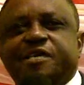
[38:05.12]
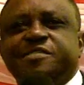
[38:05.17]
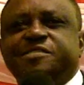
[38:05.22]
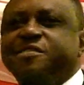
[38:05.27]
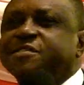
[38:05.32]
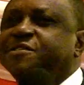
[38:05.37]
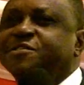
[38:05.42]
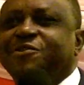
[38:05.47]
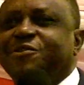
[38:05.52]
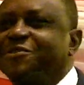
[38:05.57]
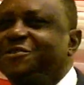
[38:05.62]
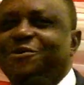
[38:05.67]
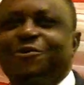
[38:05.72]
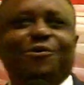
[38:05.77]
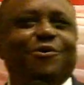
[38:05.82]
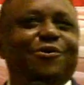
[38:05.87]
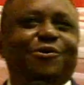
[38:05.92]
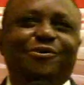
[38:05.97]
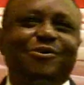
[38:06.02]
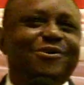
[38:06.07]
She did not say,
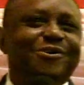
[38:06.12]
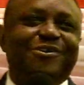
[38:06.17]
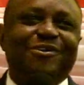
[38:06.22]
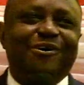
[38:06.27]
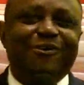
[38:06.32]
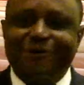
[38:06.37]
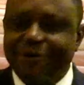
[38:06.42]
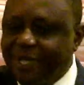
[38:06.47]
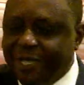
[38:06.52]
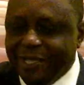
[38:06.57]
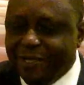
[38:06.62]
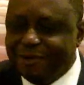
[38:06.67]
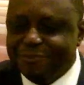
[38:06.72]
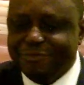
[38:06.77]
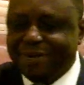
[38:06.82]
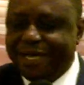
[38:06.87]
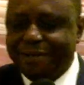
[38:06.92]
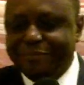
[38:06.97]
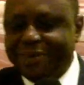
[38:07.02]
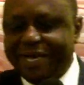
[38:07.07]
oh, you know,
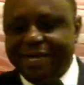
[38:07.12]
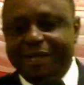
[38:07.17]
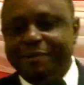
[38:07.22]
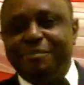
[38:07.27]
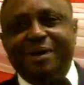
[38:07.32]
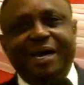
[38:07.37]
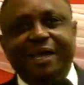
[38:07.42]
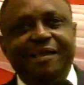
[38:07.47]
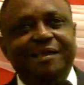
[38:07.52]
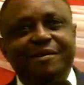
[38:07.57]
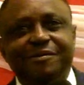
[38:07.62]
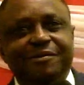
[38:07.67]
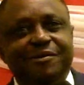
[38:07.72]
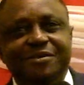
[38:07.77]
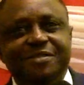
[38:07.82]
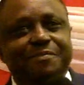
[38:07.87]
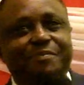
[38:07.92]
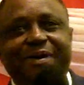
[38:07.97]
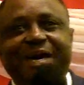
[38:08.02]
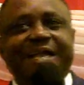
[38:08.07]
all
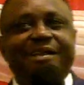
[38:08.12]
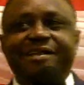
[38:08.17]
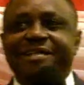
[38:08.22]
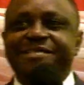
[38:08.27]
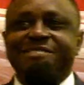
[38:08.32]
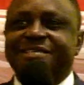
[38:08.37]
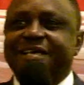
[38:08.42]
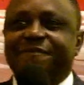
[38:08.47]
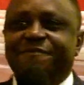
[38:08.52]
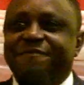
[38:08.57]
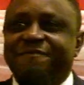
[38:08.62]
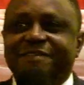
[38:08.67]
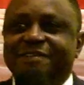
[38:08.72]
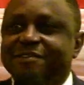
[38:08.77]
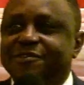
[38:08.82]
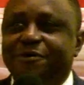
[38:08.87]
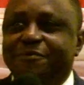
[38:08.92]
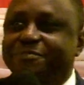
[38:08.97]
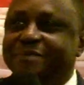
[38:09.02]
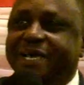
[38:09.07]
the barrels are
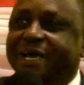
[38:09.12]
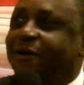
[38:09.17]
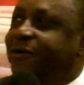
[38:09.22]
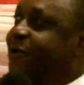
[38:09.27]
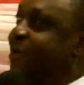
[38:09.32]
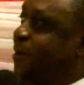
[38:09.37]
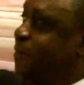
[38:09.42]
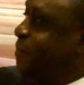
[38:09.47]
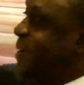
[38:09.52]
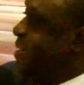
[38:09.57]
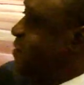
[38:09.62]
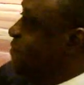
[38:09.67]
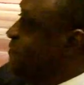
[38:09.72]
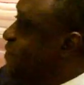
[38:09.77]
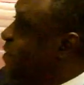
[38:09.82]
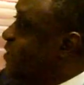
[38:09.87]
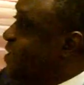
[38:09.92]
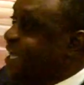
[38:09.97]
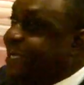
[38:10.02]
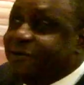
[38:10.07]
filled up now. Man of
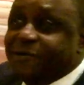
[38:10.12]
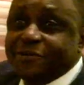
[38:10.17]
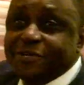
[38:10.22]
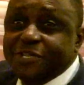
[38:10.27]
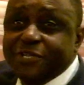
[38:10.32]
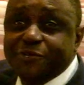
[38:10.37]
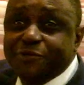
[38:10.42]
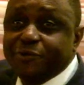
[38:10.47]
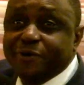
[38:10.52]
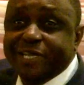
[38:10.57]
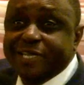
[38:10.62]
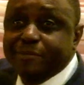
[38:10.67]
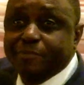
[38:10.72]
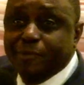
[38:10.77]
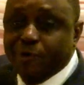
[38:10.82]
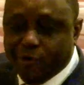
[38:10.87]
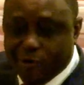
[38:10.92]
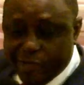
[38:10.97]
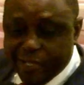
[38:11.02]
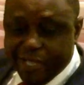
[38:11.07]
God, I don't need you
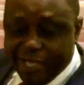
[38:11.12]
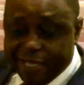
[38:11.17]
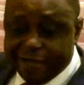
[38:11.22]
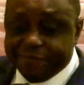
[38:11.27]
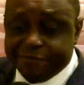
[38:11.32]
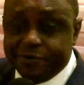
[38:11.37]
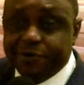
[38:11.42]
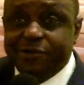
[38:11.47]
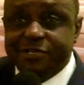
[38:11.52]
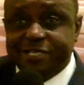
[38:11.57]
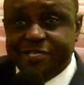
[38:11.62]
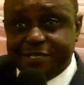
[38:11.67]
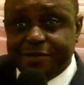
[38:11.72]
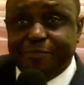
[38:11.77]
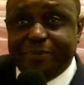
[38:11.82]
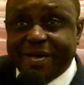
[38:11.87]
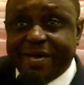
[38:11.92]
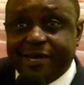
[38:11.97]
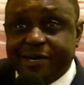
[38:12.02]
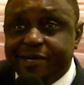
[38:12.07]
anymore. I've gotten the
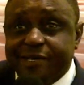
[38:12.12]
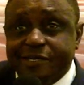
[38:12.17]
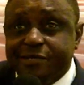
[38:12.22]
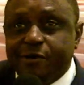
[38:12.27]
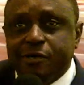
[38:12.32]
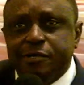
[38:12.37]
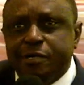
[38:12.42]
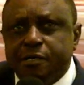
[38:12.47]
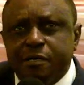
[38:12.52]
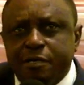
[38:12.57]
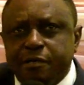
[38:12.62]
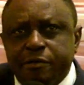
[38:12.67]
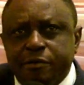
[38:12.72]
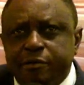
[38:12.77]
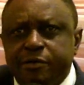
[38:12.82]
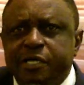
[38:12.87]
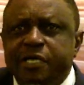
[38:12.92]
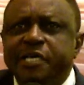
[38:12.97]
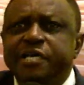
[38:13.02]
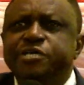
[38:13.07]
barrel. No, no, no, no.
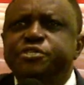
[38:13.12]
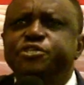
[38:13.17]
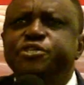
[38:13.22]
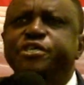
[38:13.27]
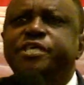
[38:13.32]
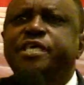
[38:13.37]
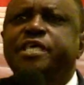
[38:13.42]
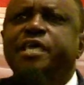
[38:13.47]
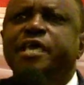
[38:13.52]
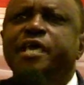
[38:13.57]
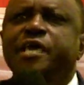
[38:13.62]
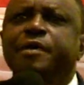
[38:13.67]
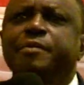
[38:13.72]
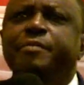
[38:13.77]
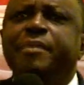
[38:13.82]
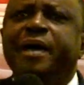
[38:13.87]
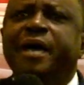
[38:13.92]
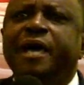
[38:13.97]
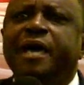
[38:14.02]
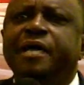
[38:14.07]
She came
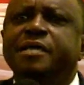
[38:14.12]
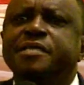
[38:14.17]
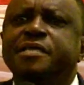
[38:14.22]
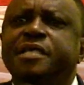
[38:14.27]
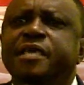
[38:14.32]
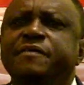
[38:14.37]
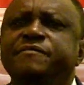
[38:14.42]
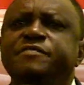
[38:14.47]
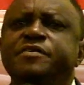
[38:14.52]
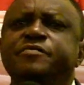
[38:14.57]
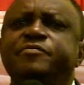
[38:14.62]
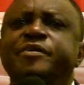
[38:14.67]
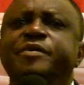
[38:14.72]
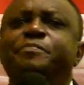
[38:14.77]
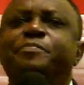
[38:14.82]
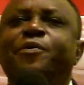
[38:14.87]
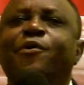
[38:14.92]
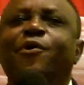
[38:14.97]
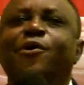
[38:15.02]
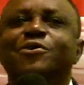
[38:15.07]
and gave the
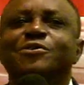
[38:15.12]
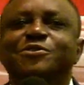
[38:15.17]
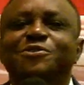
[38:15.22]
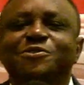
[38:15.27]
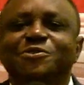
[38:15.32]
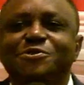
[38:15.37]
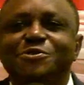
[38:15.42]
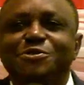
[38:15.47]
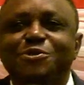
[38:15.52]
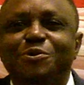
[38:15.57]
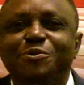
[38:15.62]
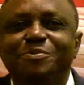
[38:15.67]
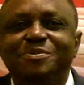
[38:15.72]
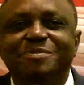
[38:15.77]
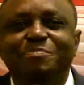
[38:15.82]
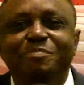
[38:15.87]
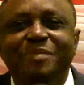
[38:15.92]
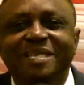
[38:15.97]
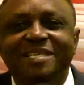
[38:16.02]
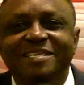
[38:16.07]
report. You know, so
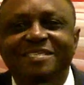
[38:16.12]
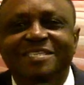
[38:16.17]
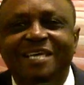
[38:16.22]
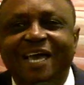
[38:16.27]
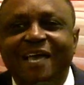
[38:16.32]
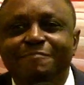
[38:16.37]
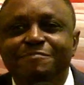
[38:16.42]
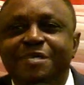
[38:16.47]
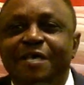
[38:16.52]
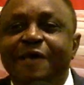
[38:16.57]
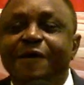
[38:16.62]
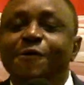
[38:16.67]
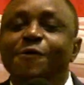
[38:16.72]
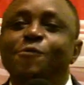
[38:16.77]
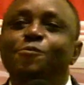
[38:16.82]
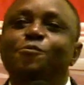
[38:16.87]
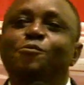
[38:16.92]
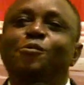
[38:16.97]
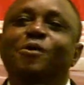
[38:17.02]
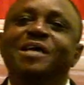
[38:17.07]
many times
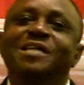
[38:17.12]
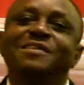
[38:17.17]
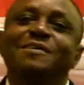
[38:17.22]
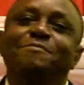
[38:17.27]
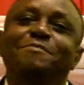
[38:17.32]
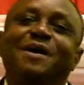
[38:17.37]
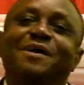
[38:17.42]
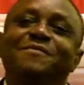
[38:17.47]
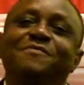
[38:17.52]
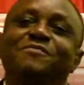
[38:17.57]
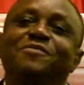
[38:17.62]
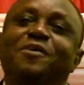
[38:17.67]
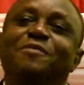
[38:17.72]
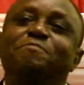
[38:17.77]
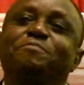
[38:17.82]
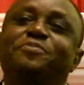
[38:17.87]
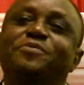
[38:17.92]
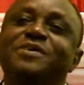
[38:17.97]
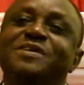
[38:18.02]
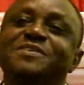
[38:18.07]
when the man of
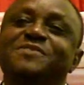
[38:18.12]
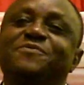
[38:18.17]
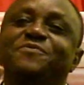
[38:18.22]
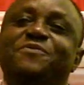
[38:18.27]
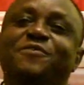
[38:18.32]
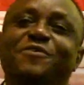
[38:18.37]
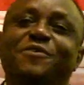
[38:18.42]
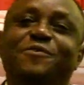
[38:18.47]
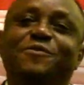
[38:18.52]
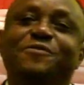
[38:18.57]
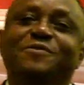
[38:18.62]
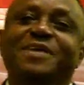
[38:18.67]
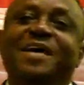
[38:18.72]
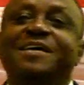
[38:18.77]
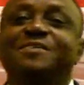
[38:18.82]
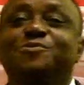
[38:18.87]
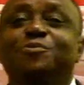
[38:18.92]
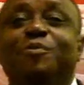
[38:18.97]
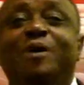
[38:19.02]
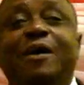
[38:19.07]
God prays for you,
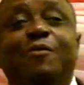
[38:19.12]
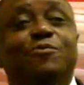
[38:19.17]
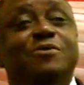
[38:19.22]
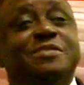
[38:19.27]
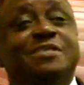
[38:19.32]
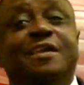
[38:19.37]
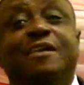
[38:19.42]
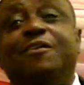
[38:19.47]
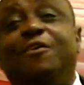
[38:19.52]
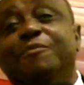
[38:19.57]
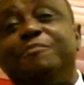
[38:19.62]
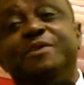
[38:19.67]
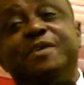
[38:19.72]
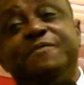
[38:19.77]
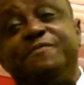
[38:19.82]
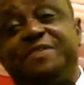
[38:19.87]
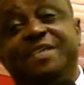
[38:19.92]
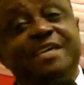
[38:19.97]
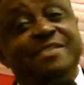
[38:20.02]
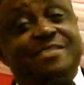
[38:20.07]
that's why we say, come
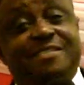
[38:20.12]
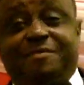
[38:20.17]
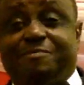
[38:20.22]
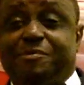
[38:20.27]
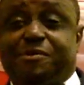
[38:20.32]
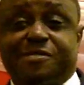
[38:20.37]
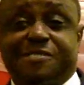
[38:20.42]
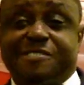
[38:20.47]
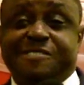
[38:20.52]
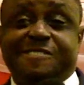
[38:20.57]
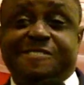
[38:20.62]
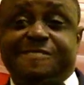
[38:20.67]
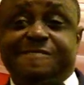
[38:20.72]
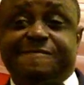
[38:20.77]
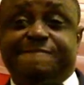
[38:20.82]
give testimonies.